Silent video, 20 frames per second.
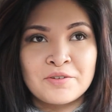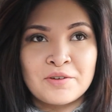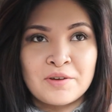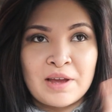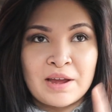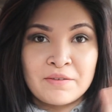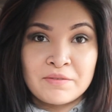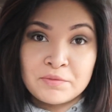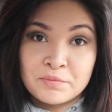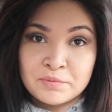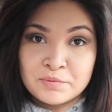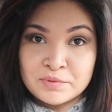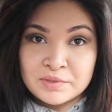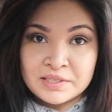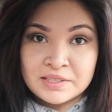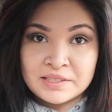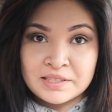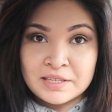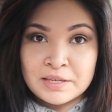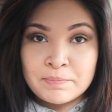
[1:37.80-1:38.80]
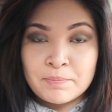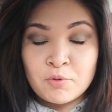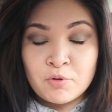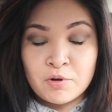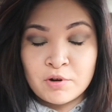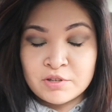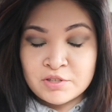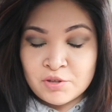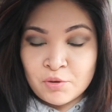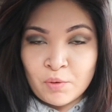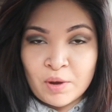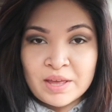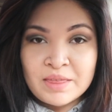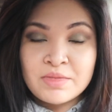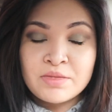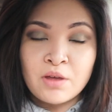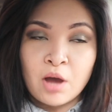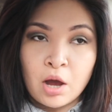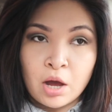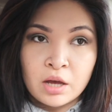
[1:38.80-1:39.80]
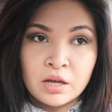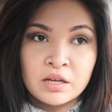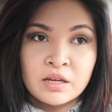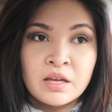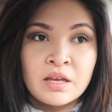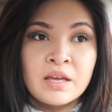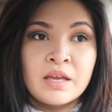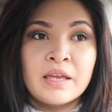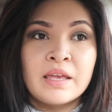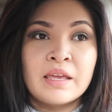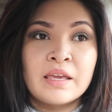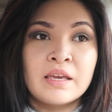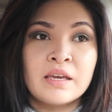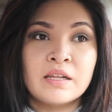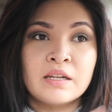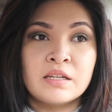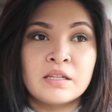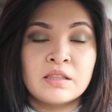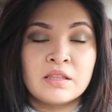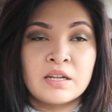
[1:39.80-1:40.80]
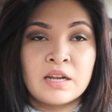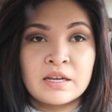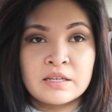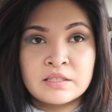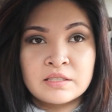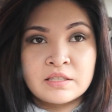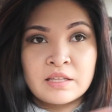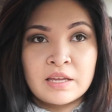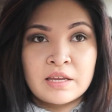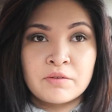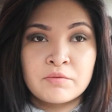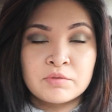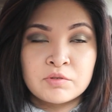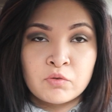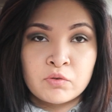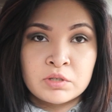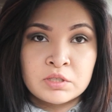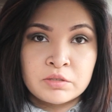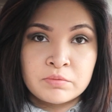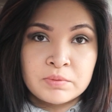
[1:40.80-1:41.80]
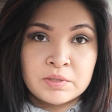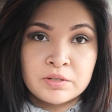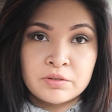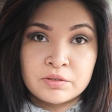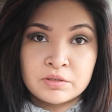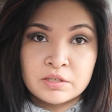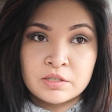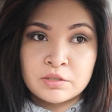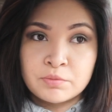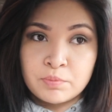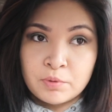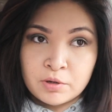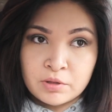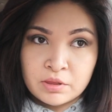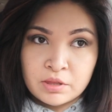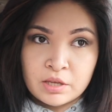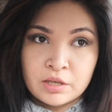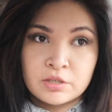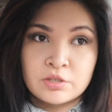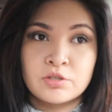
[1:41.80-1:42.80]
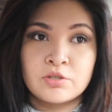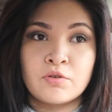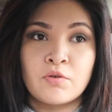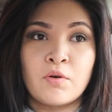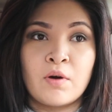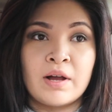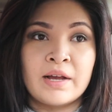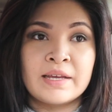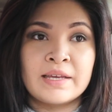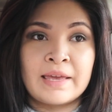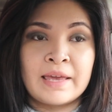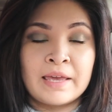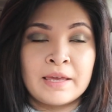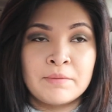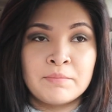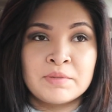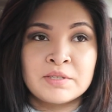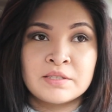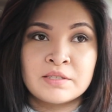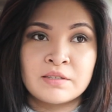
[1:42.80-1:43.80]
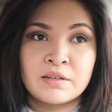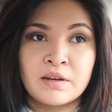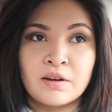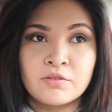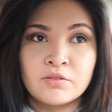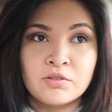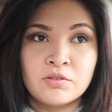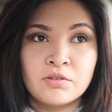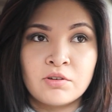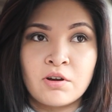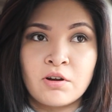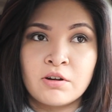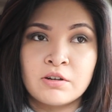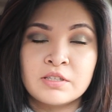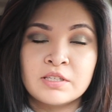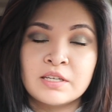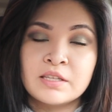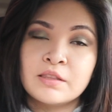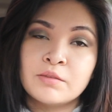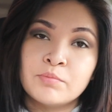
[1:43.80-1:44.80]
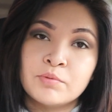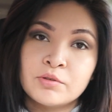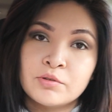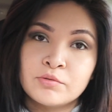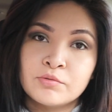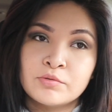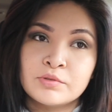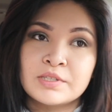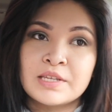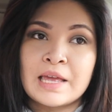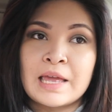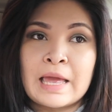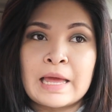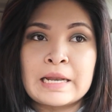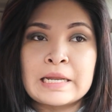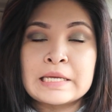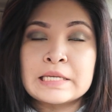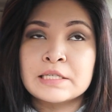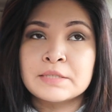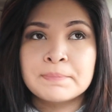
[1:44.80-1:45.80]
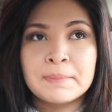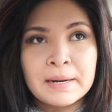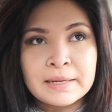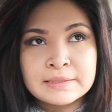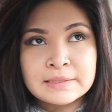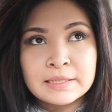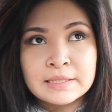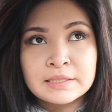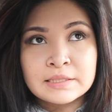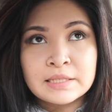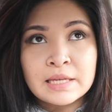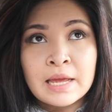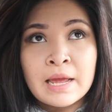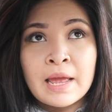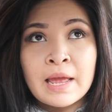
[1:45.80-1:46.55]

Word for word: Everyone was asleep, or so I thought. And the next day it was going to be Chris's birthday, so I came and snuck out to the car to get the balloons and his present.